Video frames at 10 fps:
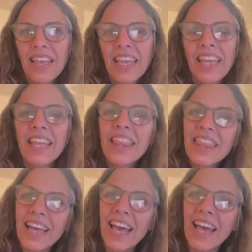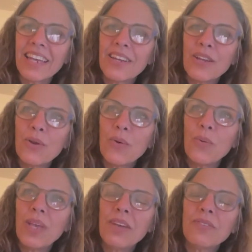In that,
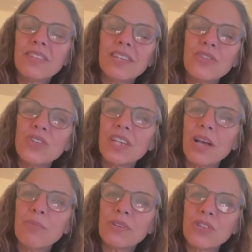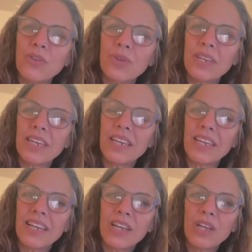we have such an
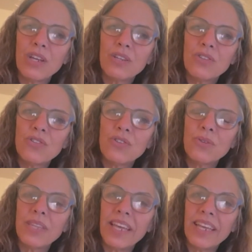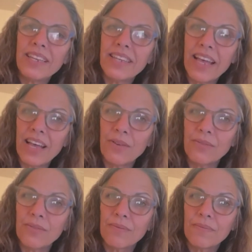opportunity to lay
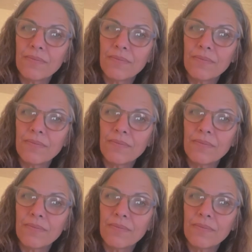down